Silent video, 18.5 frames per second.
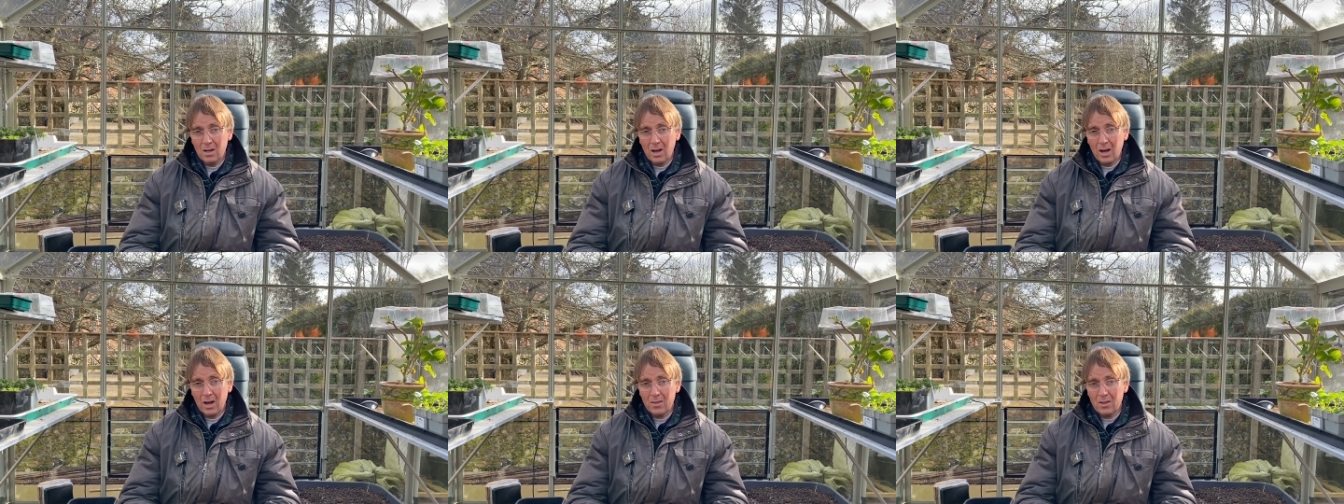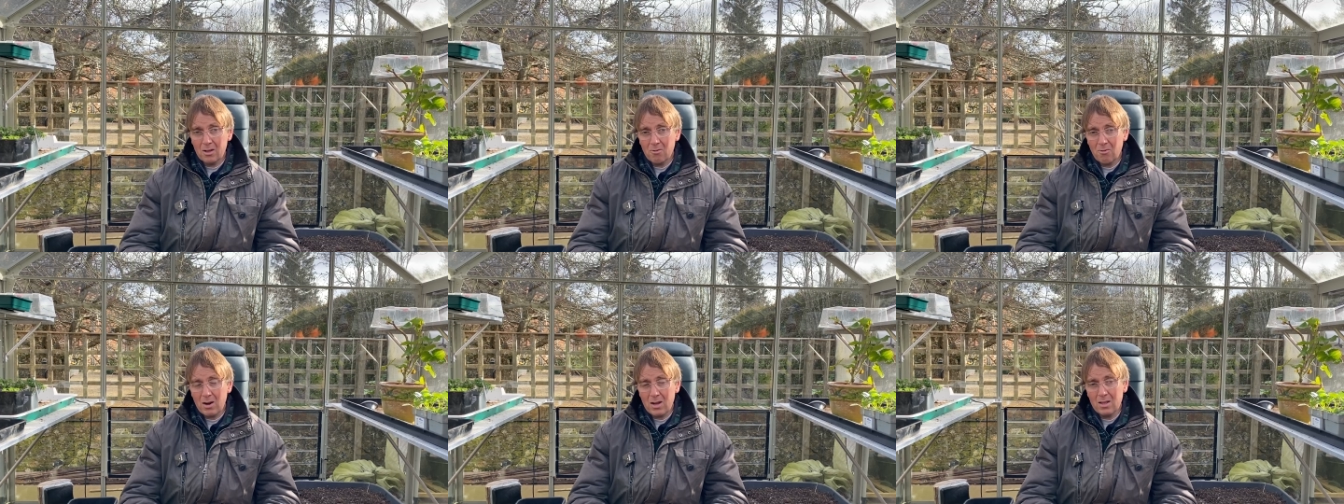And the
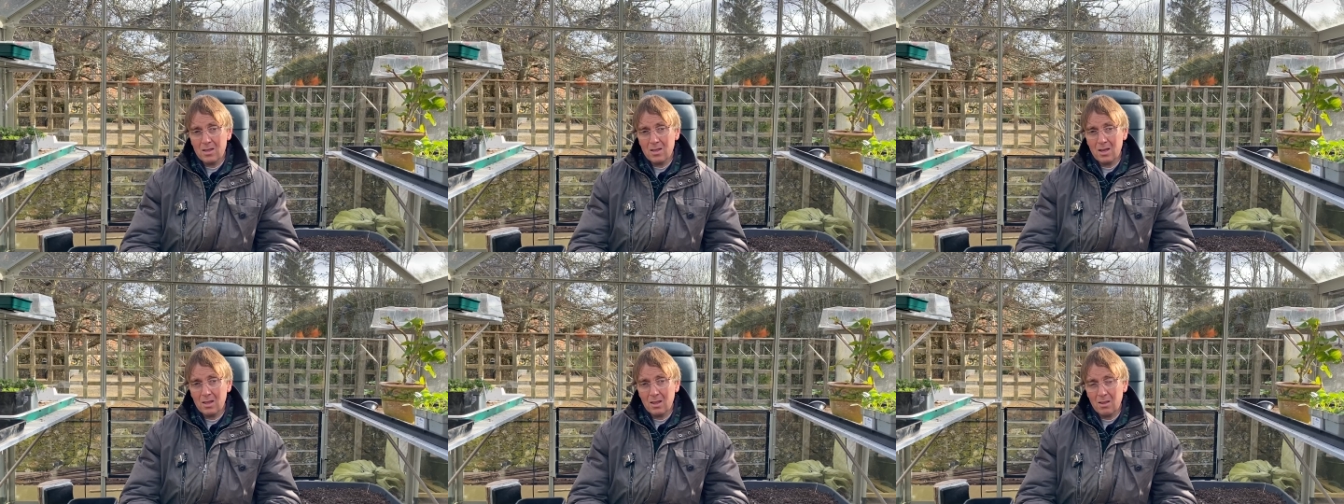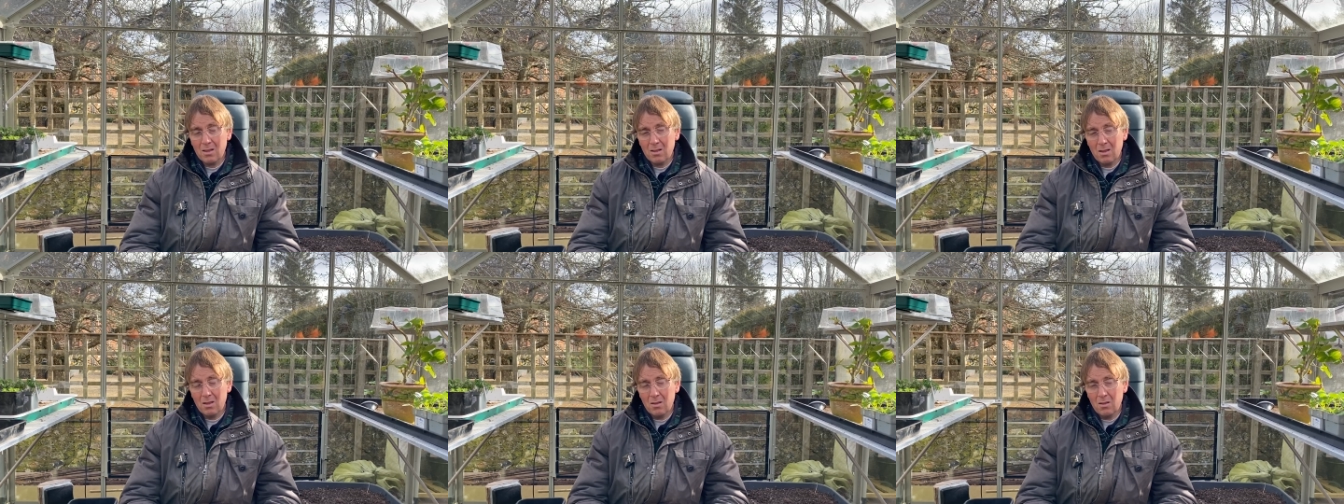great
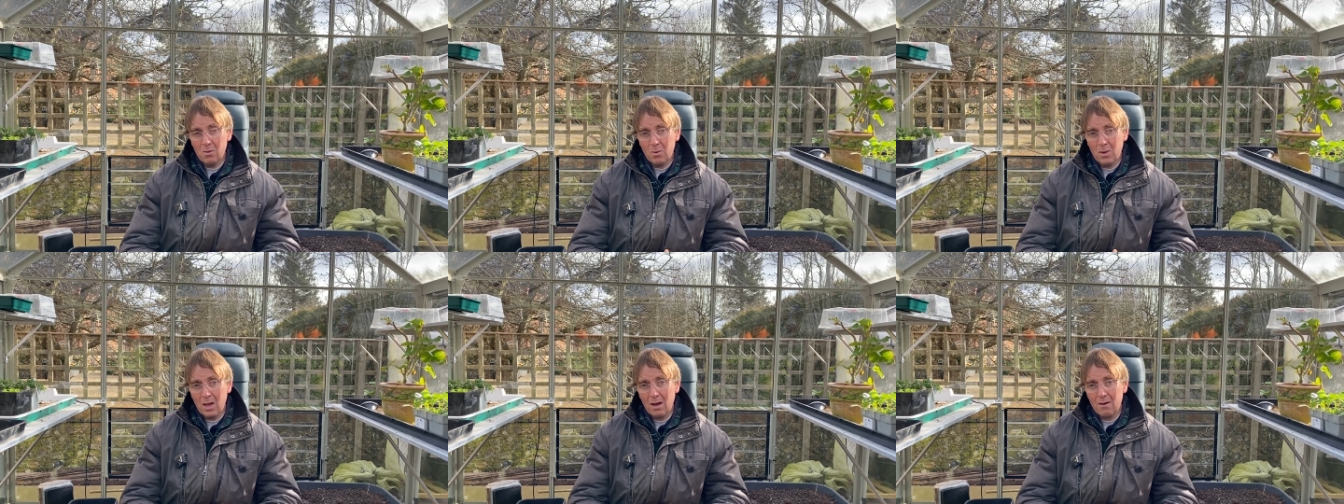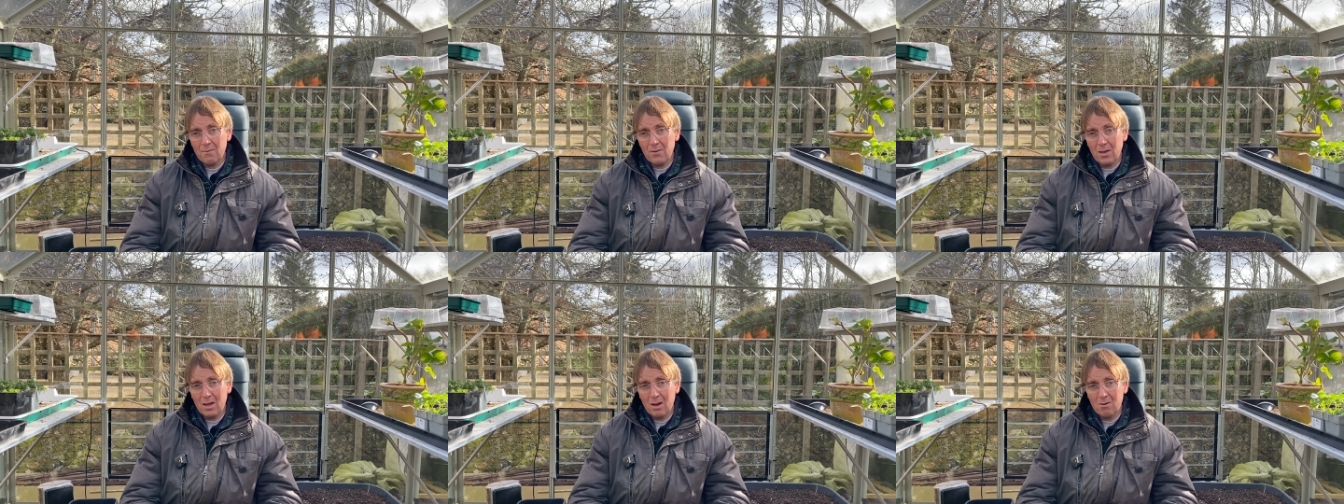thing that we
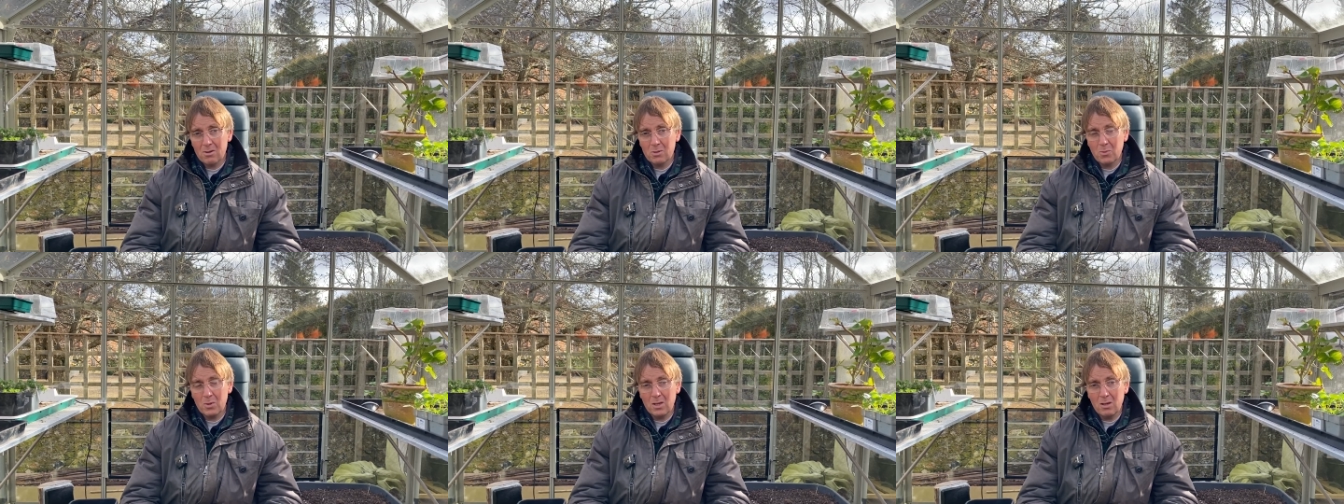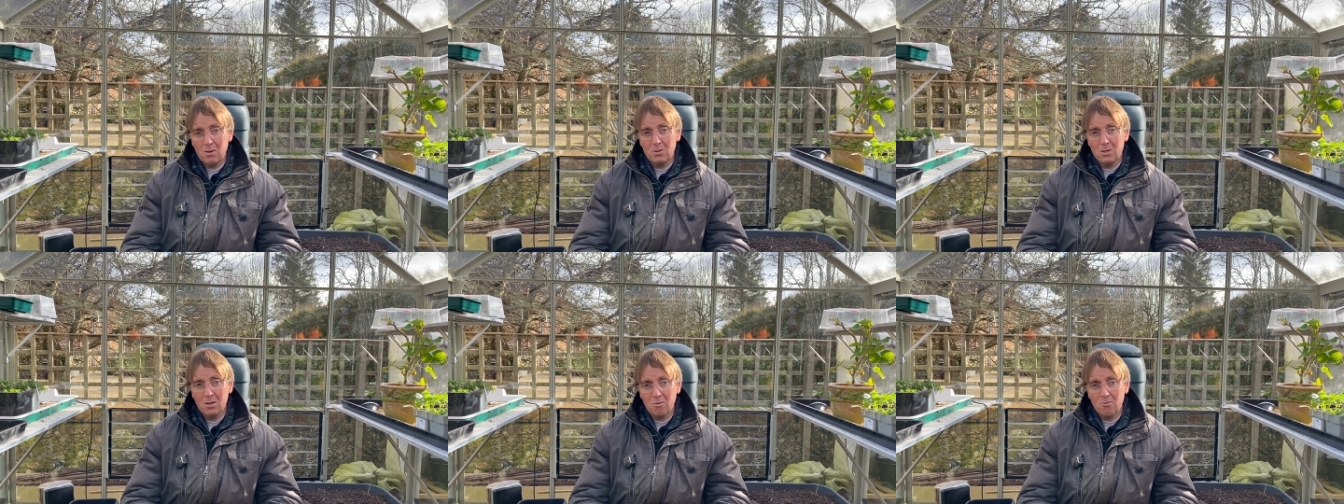have here is we
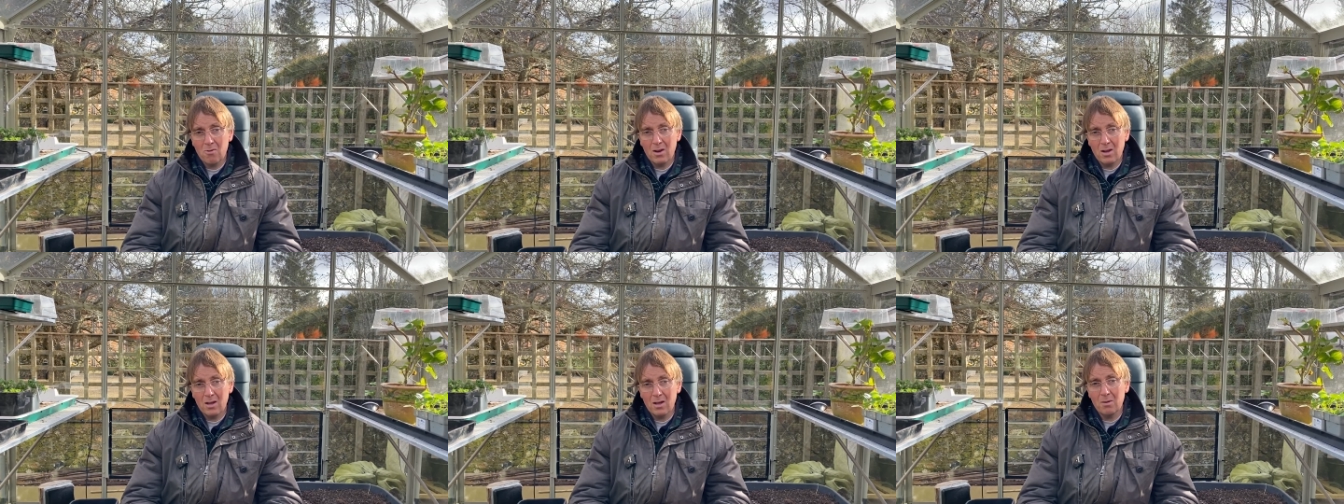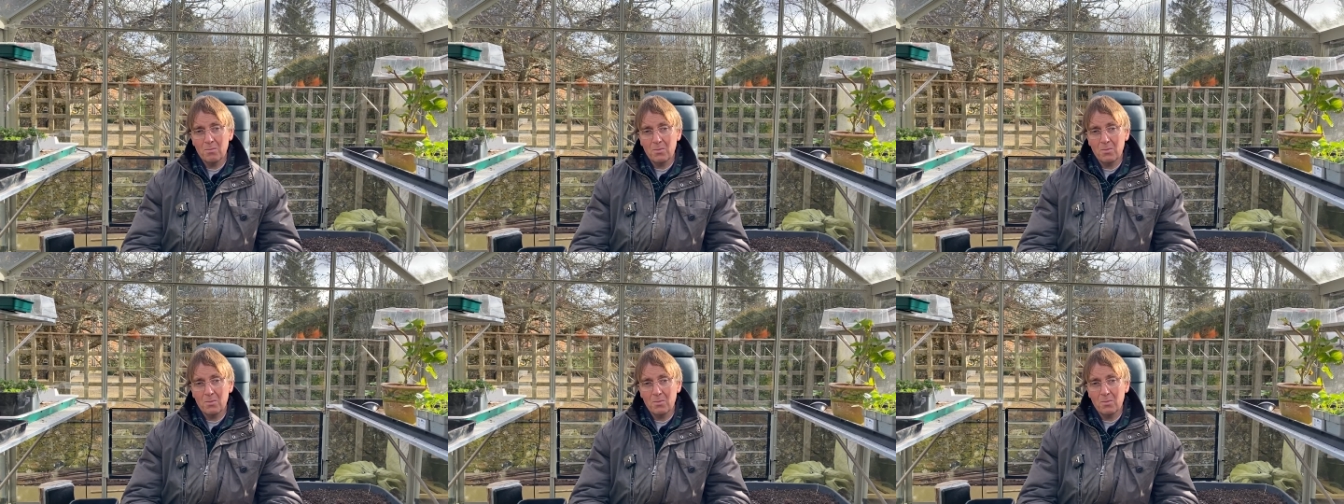use urea